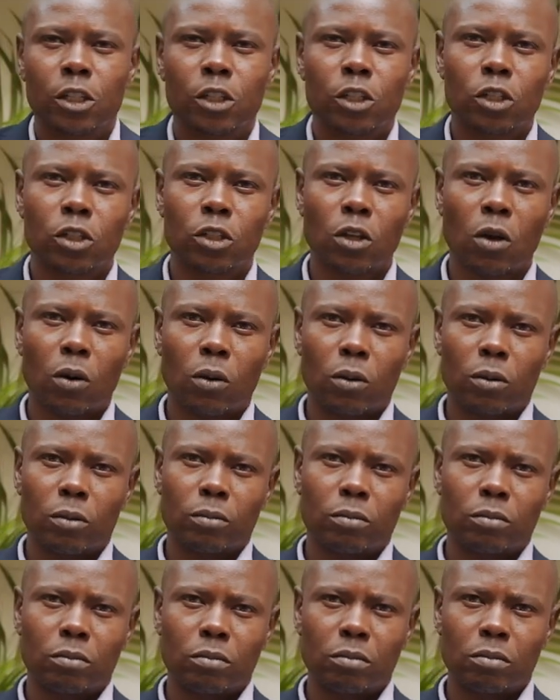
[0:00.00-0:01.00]
So,
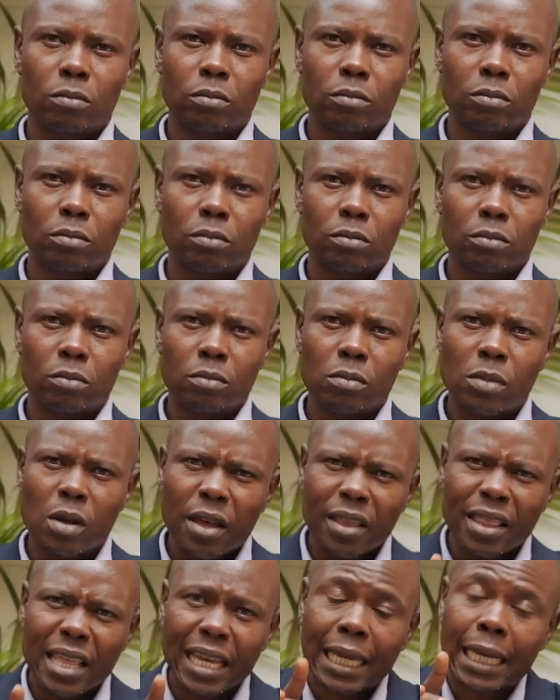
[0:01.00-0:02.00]

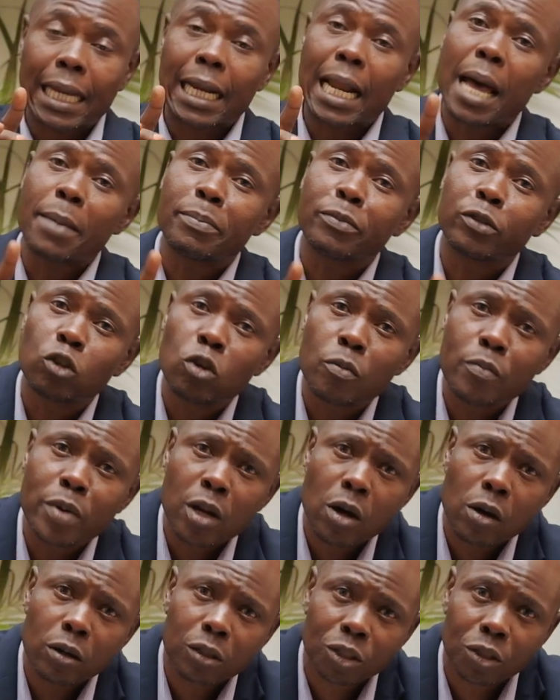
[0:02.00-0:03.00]
the clubs you
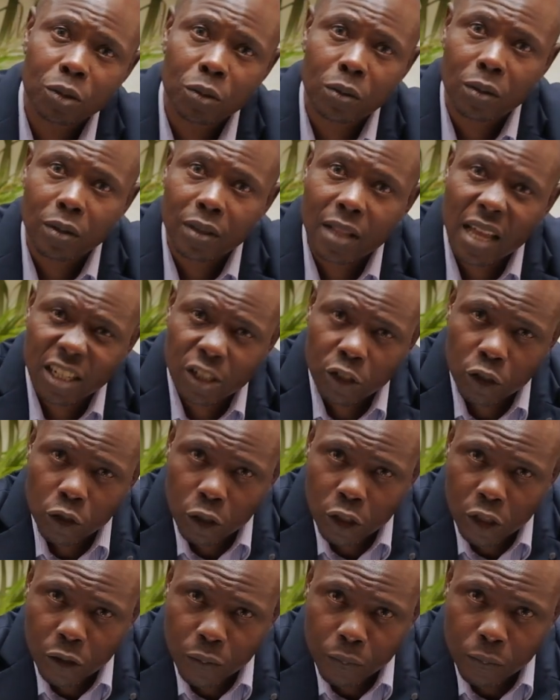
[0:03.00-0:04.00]
belong to, that's your
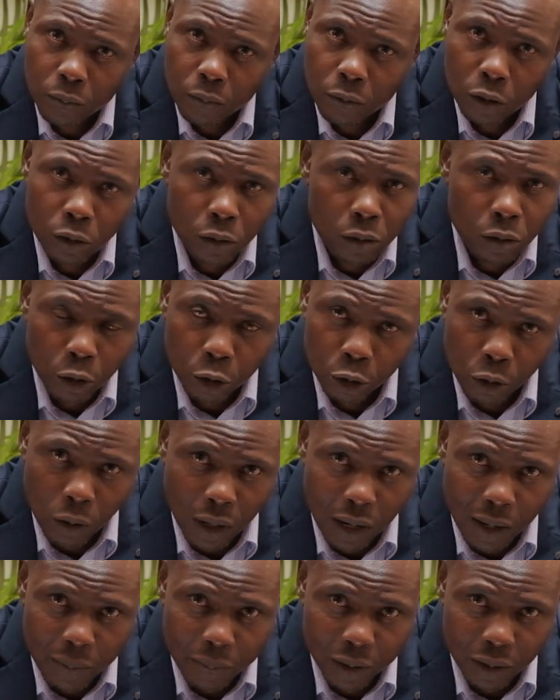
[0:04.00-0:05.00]
social
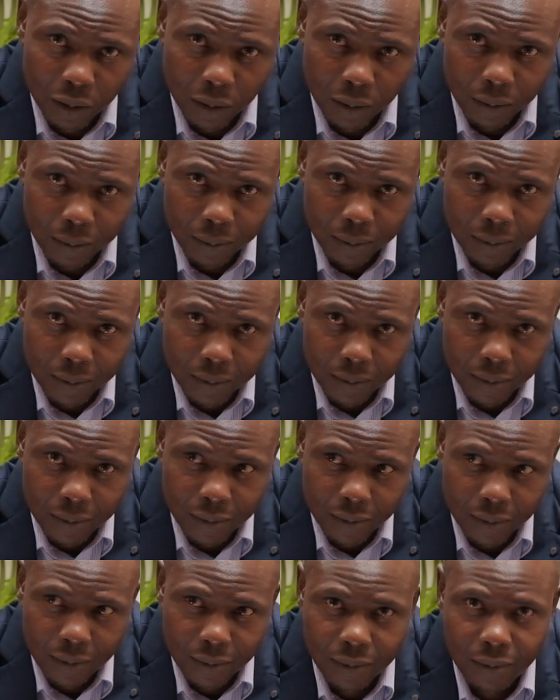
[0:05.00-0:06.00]
capital.
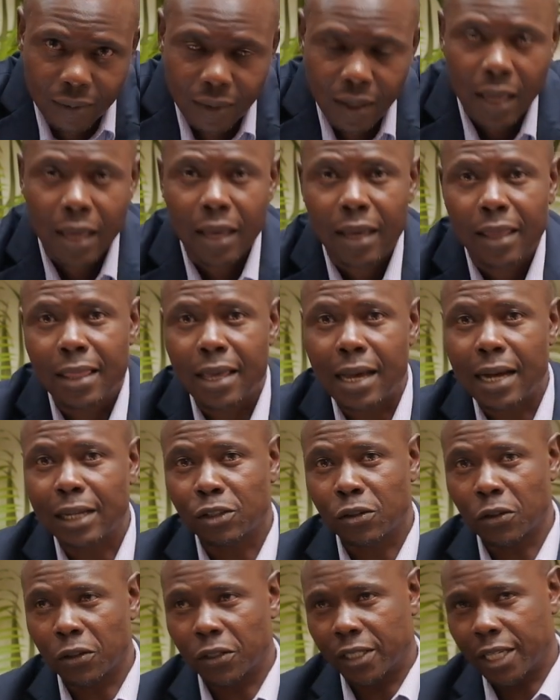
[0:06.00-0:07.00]
The
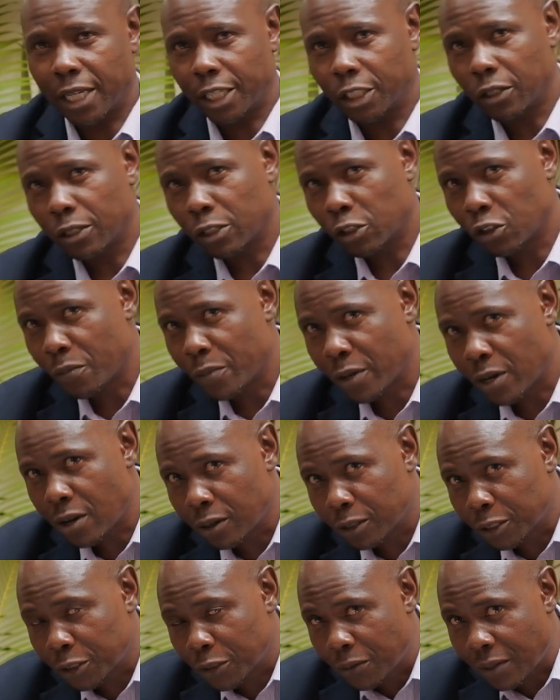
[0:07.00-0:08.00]
associations you
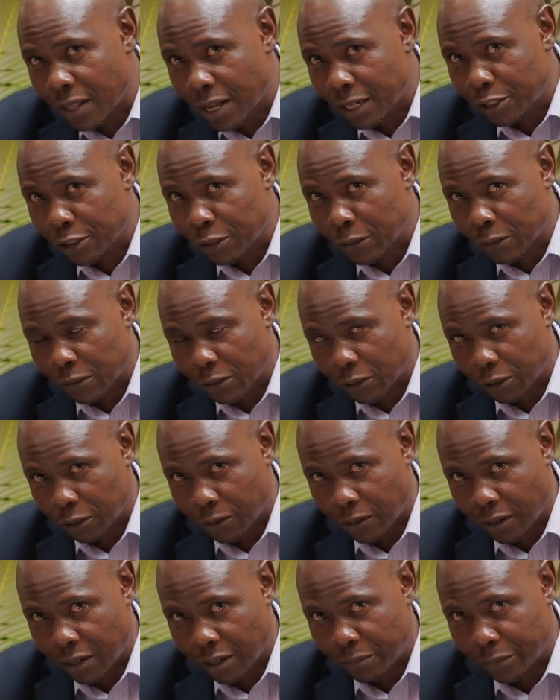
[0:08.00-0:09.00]
belong to, that's your
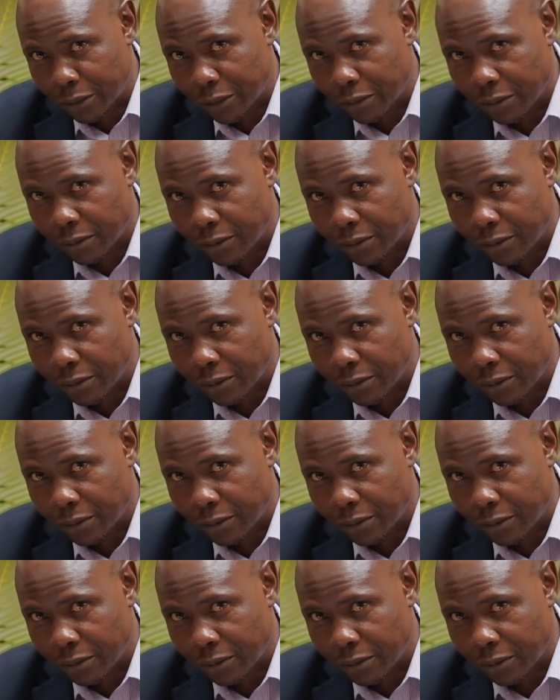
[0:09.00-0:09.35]
social capital.